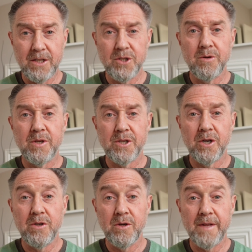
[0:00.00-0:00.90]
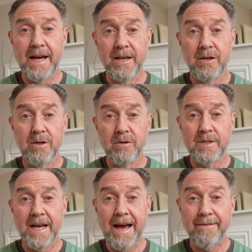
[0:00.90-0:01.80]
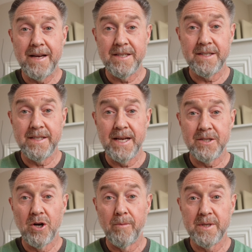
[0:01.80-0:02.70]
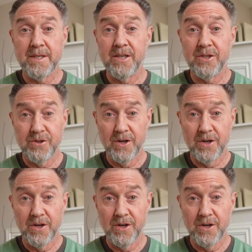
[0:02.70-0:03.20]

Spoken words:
in doing so, you then lose FSCS compensation